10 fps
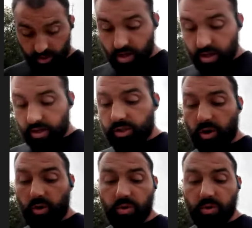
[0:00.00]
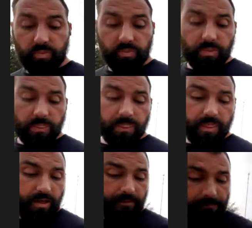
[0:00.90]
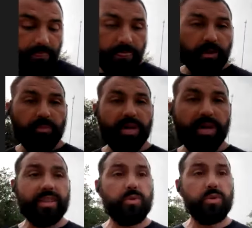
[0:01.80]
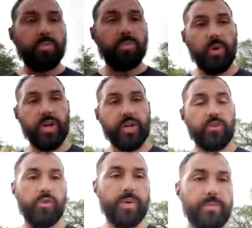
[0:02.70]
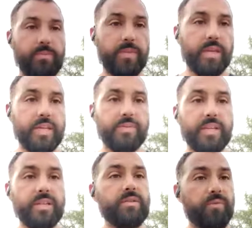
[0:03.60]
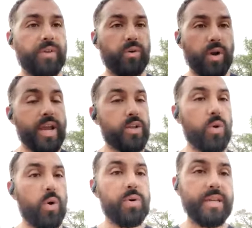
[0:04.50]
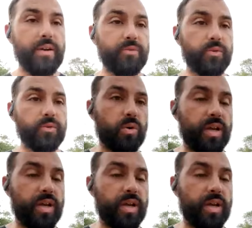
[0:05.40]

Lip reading: So the big thing with progression of movement is if it doesn't feel right, you always have to regress it.